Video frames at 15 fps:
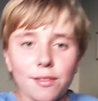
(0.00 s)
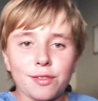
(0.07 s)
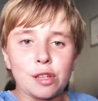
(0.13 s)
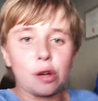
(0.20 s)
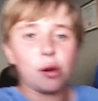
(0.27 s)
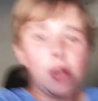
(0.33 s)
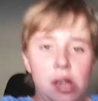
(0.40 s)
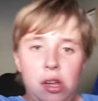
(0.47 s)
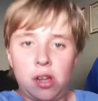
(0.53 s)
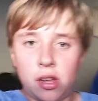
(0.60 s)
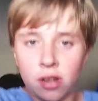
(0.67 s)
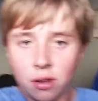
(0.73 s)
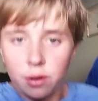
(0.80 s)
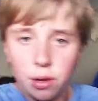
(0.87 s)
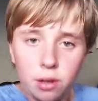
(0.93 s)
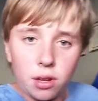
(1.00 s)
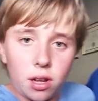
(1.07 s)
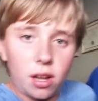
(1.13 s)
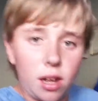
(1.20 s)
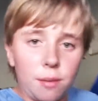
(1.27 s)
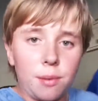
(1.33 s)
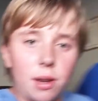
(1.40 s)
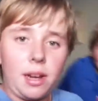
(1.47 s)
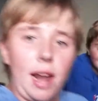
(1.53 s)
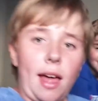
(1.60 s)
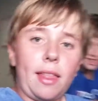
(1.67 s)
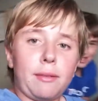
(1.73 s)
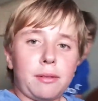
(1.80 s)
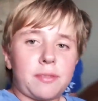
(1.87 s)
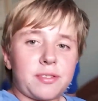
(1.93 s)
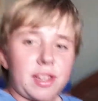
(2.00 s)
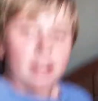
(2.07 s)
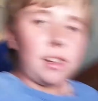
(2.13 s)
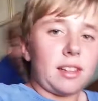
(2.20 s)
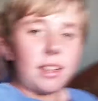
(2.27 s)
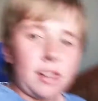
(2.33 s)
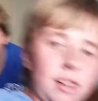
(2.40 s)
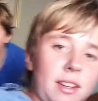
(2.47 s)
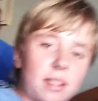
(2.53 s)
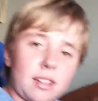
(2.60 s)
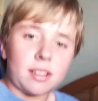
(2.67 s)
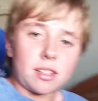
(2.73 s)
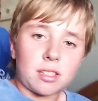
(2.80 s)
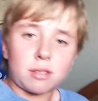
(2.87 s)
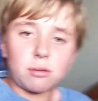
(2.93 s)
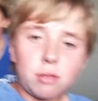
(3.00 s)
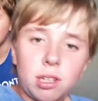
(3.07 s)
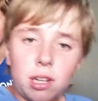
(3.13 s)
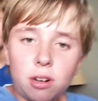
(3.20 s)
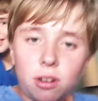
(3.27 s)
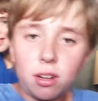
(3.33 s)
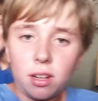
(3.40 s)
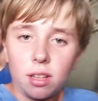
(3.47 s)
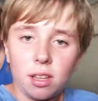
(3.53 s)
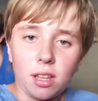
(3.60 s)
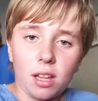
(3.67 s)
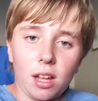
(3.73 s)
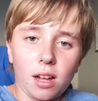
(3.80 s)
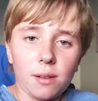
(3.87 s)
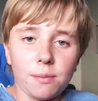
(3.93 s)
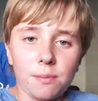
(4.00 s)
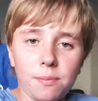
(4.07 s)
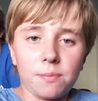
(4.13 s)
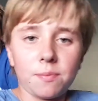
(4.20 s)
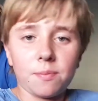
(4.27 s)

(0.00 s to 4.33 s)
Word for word: So um, now that we've settled into the school year, um,